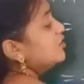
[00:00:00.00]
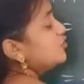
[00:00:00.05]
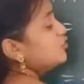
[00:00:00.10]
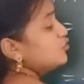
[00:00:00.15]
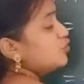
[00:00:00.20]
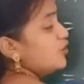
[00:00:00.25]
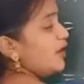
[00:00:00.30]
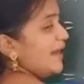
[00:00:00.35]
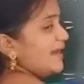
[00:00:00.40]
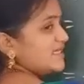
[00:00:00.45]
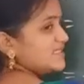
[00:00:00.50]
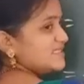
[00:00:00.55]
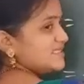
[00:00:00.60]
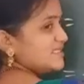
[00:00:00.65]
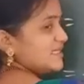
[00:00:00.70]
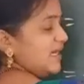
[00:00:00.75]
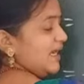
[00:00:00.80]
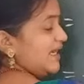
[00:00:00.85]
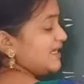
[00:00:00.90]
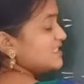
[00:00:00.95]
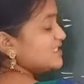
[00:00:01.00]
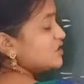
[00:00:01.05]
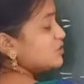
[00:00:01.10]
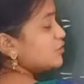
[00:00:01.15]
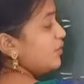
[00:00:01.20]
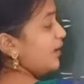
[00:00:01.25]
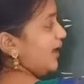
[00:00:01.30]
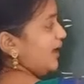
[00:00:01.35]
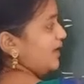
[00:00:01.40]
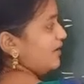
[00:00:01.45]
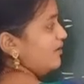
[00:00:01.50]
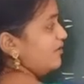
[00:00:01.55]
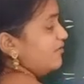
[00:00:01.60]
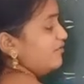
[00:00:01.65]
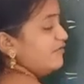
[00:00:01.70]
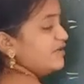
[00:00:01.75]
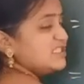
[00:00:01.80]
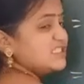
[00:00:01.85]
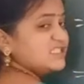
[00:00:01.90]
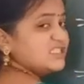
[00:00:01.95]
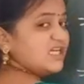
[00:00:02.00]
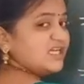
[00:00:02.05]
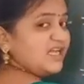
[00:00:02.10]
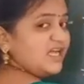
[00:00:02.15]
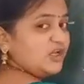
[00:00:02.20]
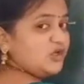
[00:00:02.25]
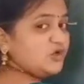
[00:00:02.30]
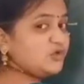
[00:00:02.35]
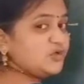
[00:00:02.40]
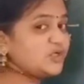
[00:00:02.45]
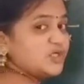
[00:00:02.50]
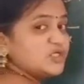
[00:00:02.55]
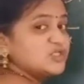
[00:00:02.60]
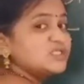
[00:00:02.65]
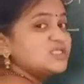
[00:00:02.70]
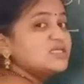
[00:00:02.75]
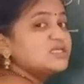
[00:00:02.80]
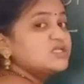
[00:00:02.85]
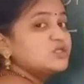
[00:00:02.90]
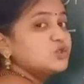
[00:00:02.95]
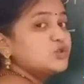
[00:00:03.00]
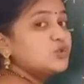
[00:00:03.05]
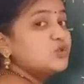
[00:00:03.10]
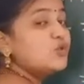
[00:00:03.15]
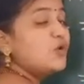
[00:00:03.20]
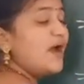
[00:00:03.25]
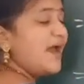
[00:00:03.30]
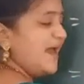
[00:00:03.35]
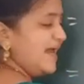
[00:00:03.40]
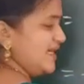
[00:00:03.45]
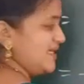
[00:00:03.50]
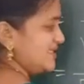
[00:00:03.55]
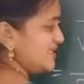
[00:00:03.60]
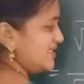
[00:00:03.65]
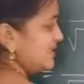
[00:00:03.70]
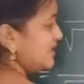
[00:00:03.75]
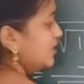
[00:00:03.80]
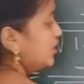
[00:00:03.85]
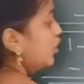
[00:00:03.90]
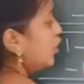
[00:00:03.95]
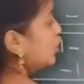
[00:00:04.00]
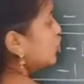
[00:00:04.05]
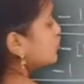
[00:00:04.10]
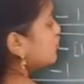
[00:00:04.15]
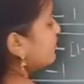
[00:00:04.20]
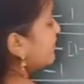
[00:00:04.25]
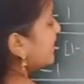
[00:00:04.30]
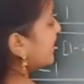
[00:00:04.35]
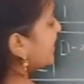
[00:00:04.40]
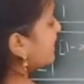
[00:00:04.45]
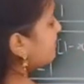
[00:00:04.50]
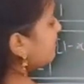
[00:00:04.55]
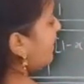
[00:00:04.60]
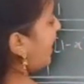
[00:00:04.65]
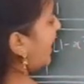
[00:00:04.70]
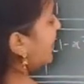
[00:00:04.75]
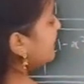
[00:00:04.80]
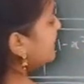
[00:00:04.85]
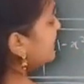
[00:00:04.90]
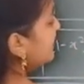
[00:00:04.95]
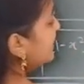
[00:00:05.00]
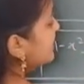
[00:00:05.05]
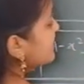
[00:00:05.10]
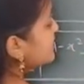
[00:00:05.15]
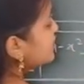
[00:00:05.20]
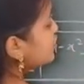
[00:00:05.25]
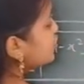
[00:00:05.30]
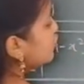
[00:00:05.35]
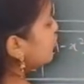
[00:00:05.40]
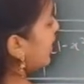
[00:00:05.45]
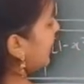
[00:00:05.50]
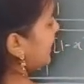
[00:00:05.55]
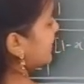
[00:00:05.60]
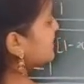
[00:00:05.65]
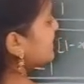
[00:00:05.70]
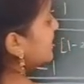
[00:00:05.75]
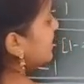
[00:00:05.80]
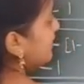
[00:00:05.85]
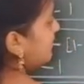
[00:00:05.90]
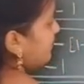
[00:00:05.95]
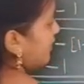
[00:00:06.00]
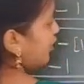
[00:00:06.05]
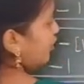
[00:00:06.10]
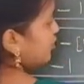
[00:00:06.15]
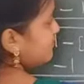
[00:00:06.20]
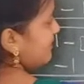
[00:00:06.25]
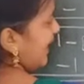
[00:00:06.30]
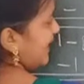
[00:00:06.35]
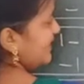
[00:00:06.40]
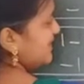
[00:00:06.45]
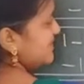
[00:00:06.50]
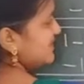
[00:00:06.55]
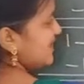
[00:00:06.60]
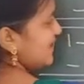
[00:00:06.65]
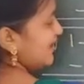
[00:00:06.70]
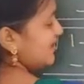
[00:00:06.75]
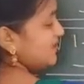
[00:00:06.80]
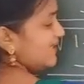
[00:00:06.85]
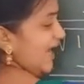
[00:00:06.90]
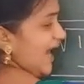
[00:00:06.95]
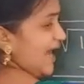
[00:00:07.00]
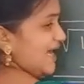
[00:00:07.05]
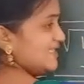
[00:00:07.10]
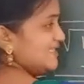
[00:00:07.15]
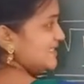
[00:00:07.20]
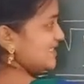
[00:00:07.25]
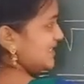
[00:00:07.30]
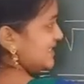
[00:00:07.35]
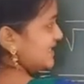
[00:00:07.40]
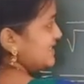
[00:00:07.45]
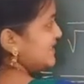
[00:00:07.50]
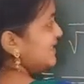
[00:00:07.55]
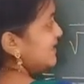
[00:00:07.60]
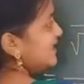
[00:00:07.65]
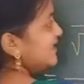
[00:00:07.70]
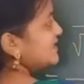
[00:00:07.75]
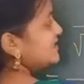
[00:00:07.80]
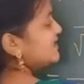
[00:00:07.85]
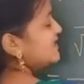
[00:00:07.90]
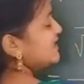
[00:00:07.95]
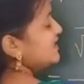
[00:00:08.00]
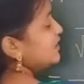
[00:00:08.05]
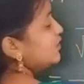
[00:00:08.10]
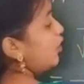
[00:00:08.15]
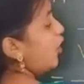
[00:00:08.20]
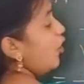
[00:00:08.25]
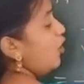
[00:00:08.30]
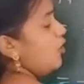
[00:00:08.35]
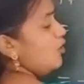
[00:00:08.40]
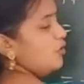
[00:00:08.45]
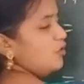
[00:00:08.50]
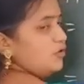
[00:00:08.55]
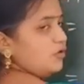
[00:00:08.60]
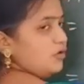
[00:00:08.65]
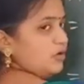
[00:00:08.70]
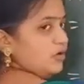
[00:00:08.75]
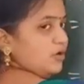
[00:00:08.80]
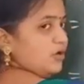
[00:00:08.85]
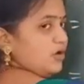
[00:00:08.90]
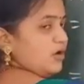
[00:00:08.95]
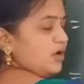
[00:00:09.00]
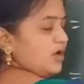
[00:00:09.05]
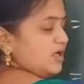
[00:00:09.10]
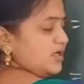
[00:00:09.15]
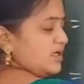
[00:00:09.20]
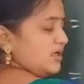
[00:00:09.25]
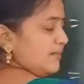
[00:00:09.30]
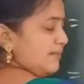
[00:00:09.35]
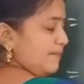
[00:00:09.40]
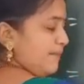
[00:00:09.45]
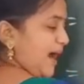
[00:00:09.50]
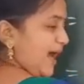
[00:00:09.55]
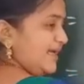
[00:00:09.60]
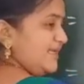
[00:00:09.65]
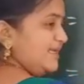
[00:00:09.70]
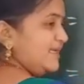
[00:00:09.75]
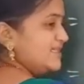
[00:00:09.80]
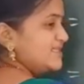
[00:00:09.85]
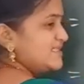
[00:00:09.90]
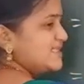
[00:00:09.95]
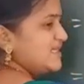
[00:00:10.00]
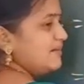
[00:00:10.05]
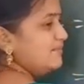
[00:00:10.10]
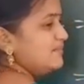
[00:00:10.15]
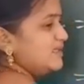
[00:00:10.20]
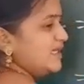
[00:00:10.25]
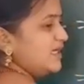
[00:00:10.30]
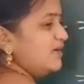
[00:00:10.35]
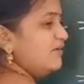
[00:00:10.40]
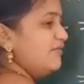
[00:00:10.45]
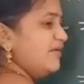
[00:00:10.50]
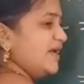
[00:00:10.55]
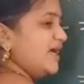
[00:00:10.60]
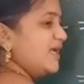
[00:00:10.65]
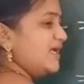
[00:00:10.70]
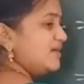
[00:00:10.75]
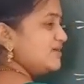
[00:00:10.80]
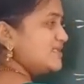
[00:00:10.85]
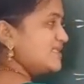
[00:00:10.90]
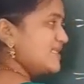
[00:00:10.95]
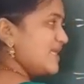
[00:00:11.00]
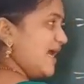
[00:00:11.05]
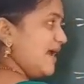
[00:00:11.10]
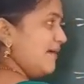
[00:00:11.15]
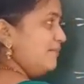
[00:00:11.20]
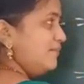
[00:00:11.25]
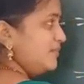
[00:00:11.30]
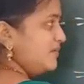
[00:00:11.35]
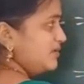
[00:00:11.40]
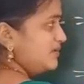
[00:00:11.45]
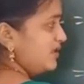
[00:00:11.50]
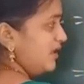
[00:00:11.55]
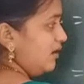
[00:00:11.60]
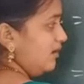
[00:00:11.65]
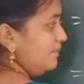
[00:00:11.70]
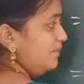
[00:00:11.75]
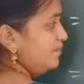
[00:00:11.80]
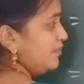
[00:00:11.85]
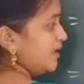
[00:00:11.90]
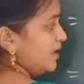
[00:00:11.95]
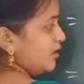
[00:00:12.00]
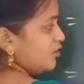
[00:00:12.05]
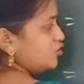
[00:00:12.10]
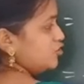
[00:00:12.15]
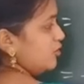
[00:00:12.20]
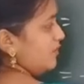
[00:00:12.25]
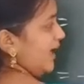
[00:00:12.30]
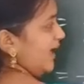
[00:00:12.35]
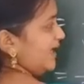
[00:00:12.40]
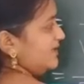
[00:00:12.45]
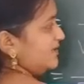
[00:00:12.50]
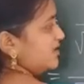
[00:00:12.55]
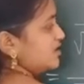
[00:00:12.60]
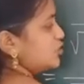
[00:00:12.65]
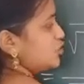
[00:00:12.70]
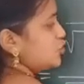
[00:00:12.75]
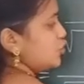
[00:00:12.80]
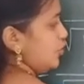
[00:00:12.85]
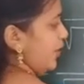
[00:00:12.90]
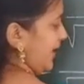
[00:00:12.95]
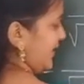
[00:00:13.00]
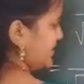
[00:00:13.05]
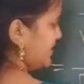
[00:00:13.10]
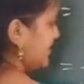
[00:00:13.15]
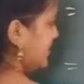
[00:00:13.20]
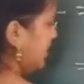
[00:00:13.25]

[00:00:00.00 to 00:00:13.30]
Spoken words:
2x x square, which is the derivative is 2x. So we get minus 2x because minus sign as it is 0 minus something, we get a same term. So minus 2x.